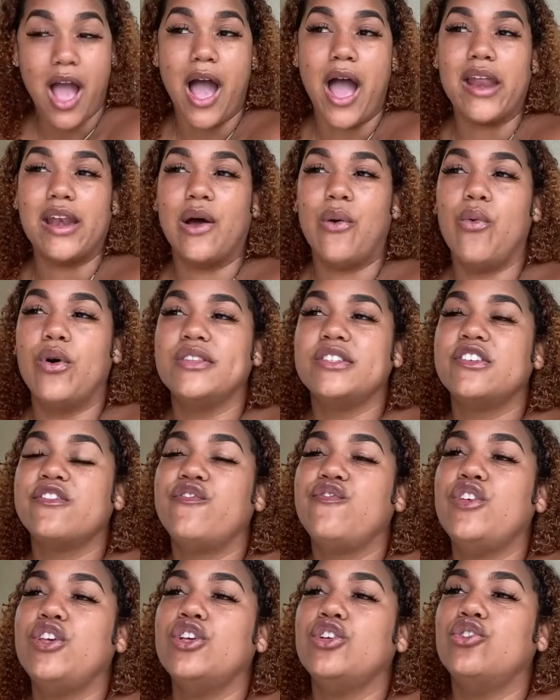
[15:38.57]
and I want to
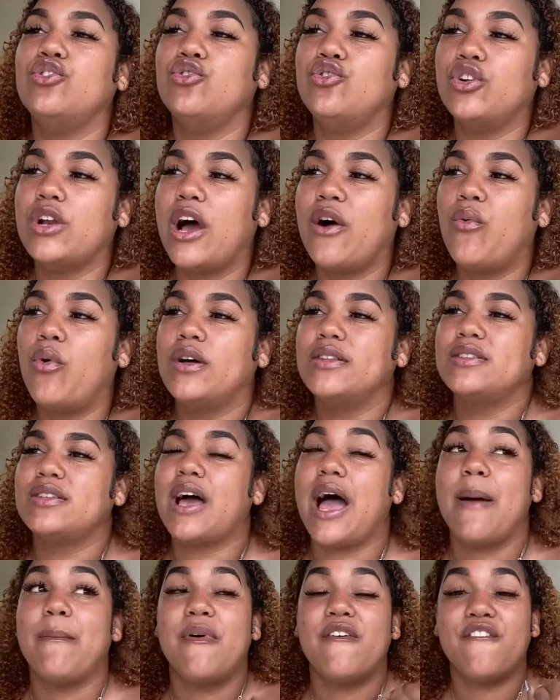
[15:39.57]
feel good.
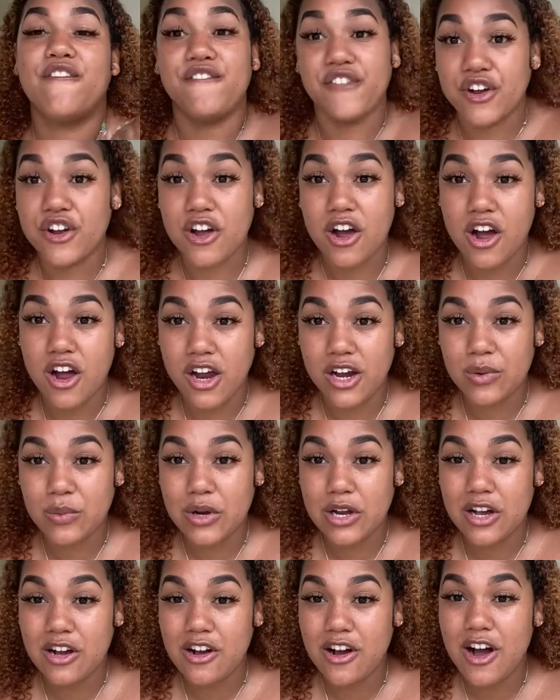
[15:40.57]
I'm a very hard
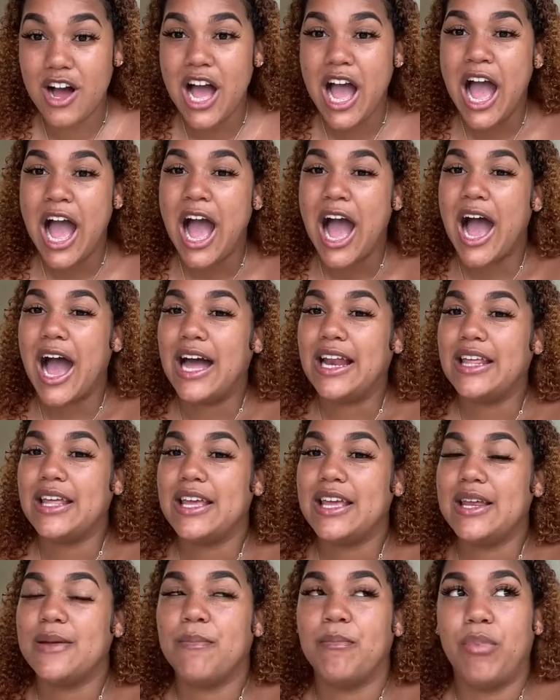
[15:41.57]
worker, and
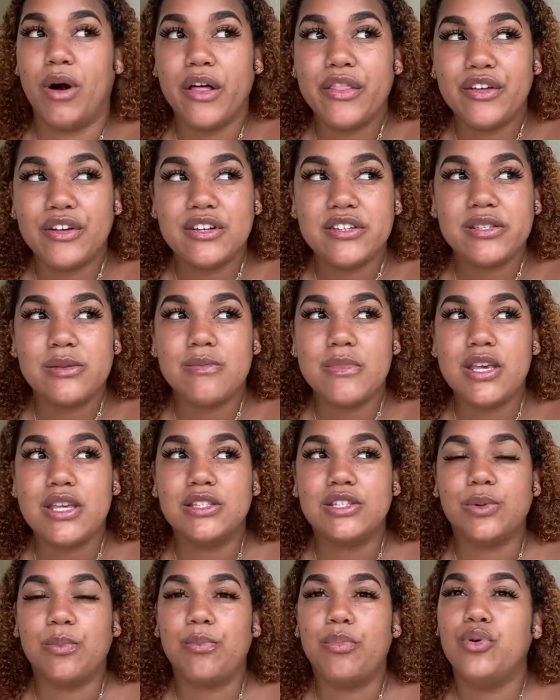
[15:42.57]
it bothers me
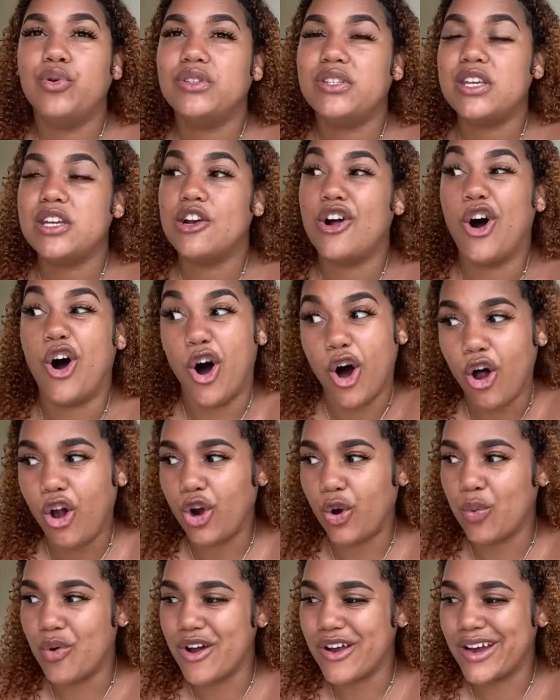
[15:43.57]
to put in all
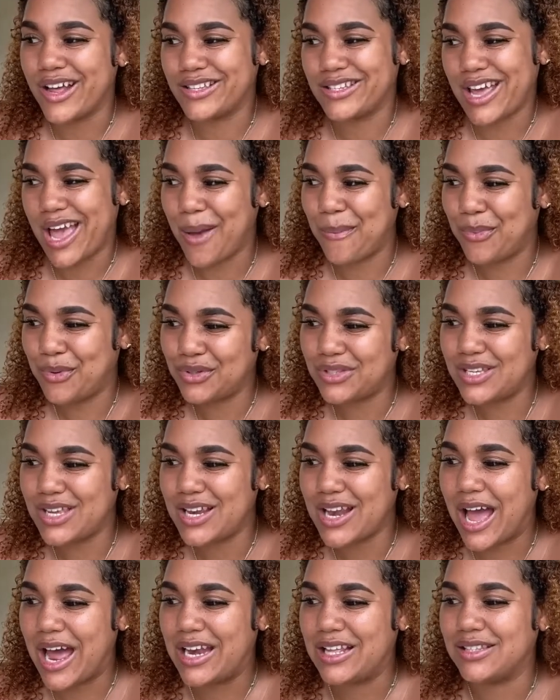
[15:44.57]
the work that I put
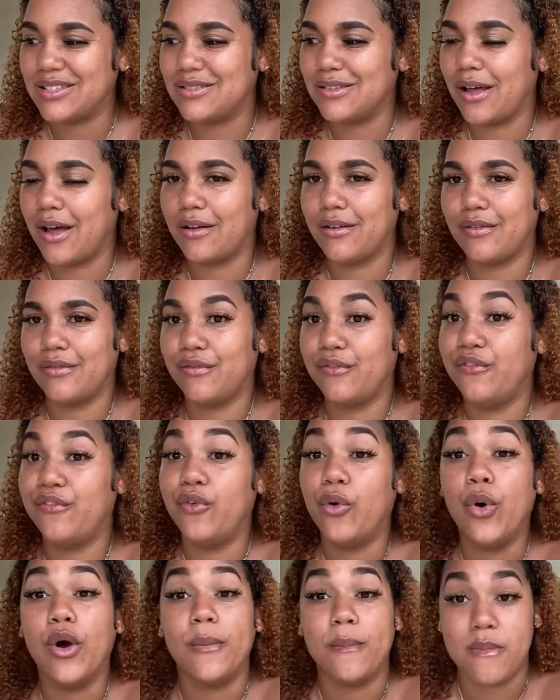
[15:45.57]
in, and it's not
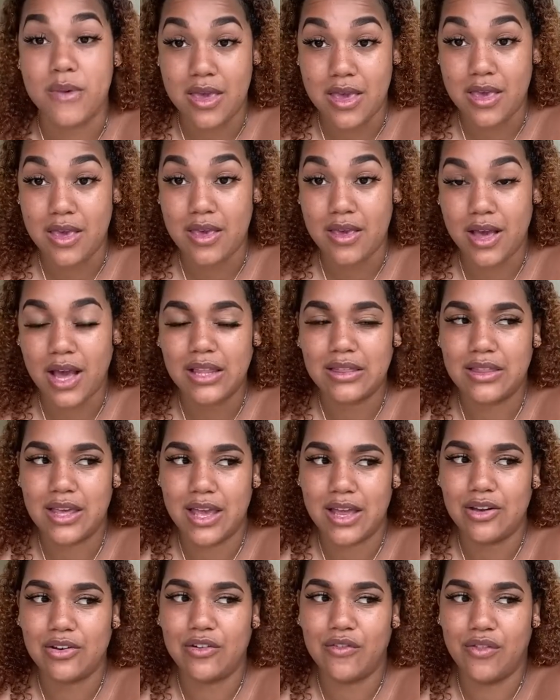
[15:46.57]
for me at the
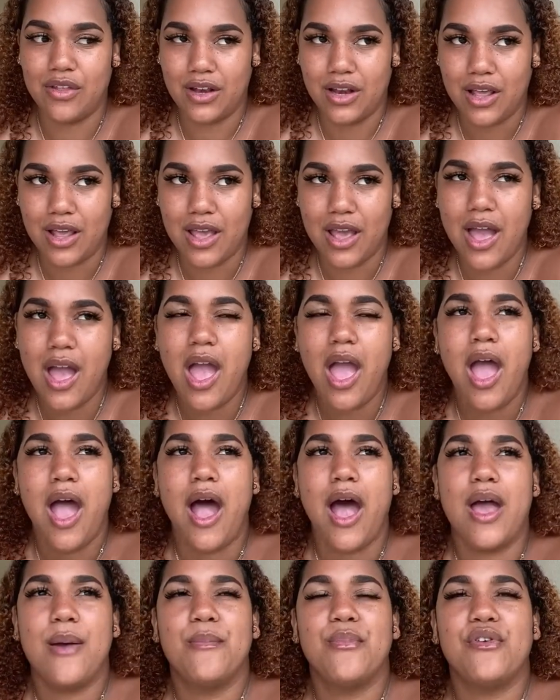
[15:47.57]
end of the day.
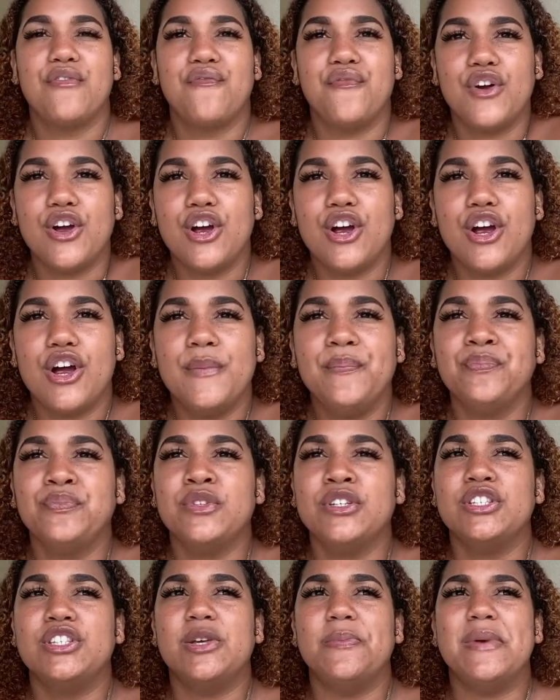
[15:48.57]
I prefer
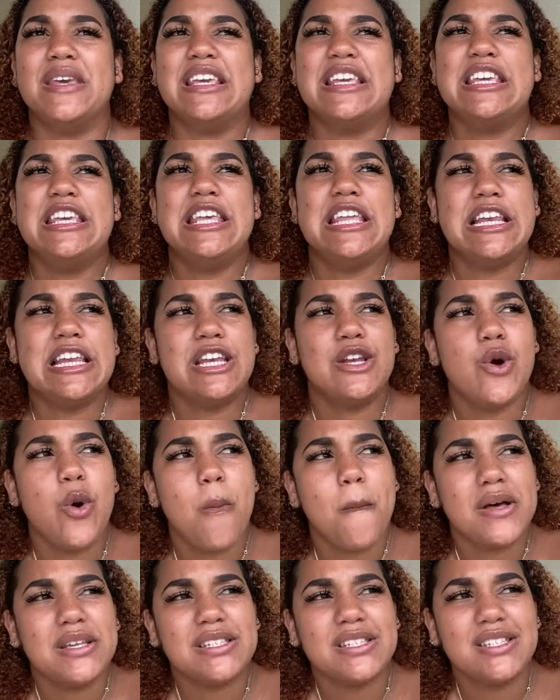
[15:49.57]
to be chilling
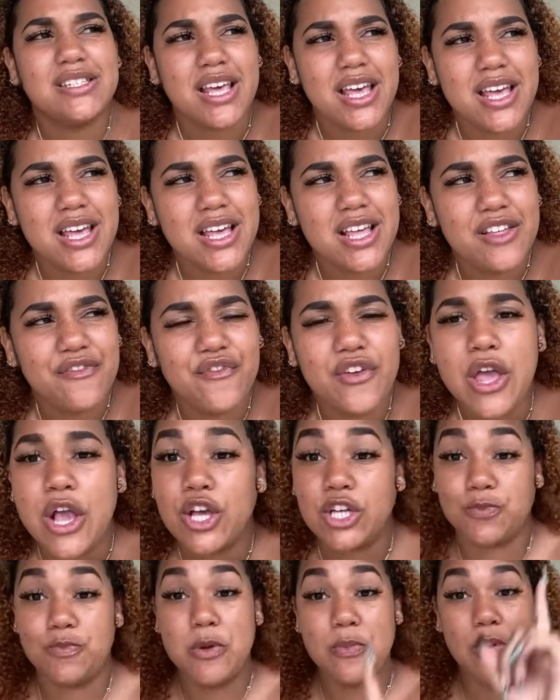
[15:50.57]
out myself,
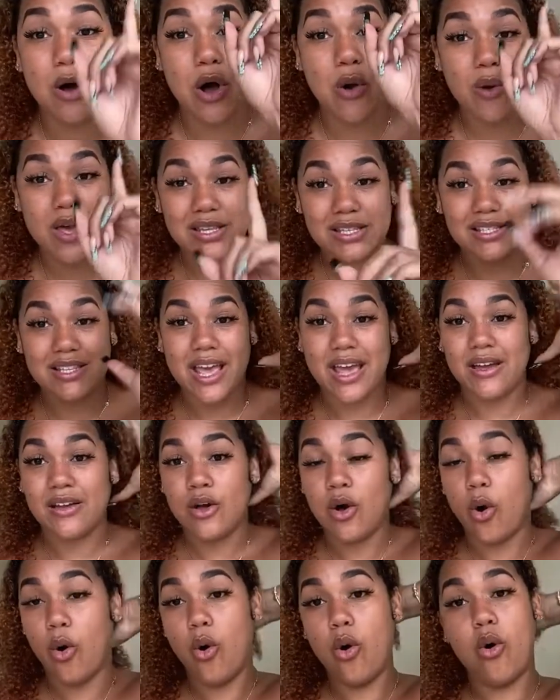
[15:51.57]
because people always say,
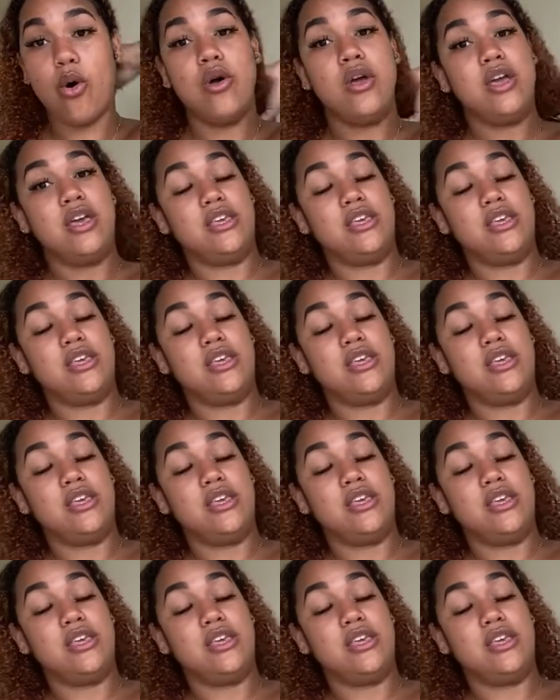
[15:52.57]
oh,